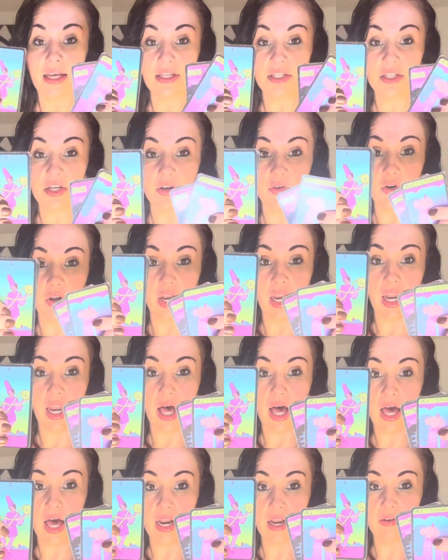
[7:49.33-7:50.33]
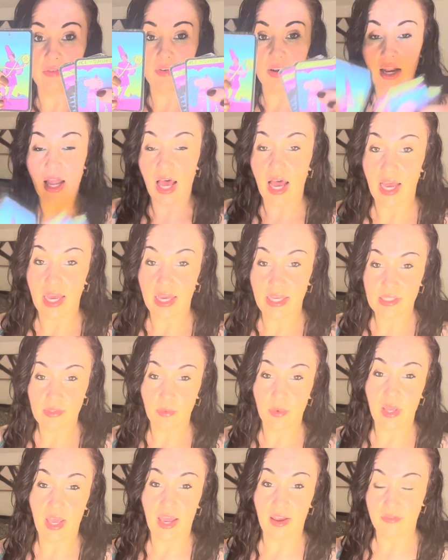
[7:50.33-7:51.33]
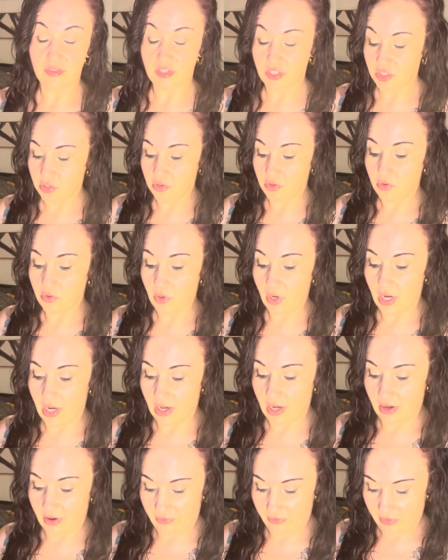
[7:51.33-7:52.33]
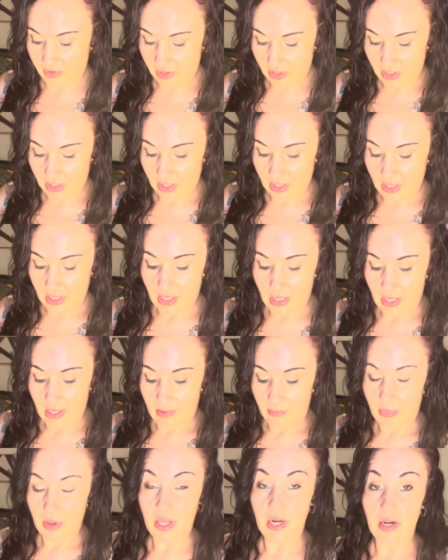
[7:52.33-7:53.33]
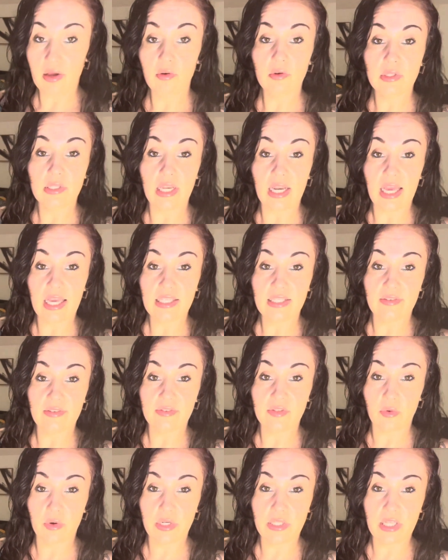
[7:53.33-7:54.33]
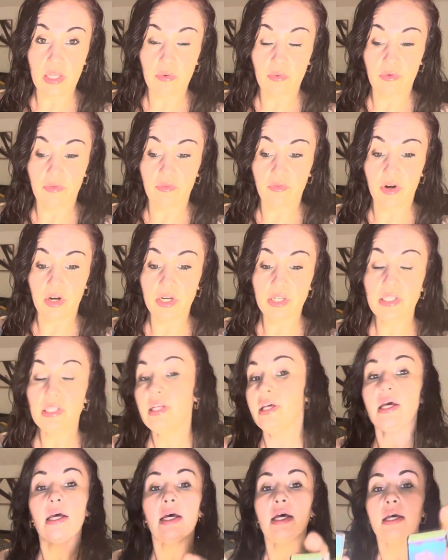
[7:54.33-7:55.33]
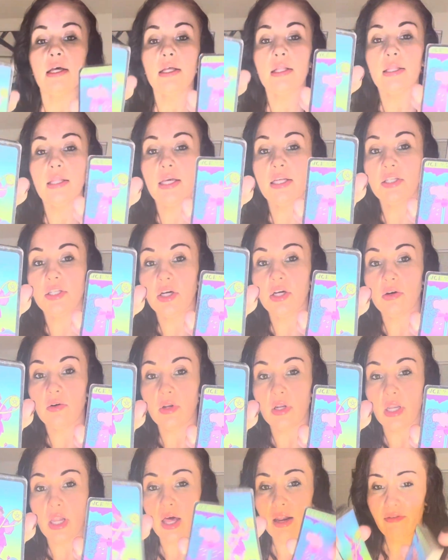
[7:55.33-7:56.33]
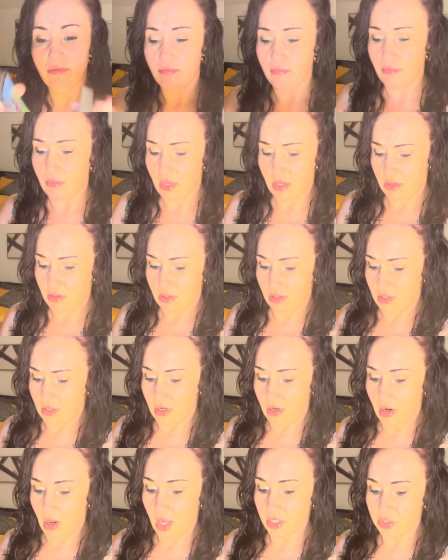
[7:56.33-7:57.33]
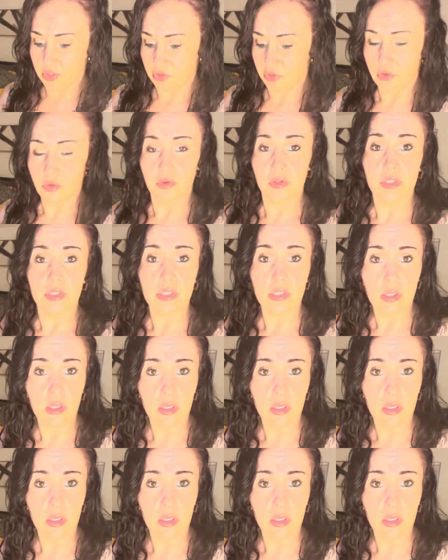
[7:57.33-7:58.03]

juggled a lot of lies. We have Two of Pentacles and Ace of Swords in reverse. They juggled a lot of not truths.